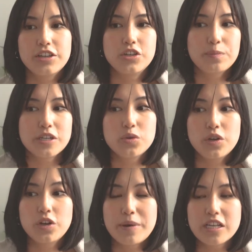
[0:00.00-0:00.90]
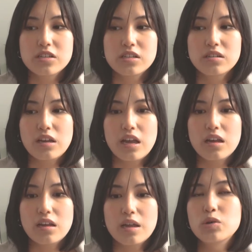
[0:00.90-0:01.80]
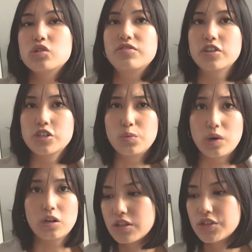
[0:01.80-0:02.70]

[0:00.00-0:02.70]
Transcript: you'll be doing your best and most efficient work.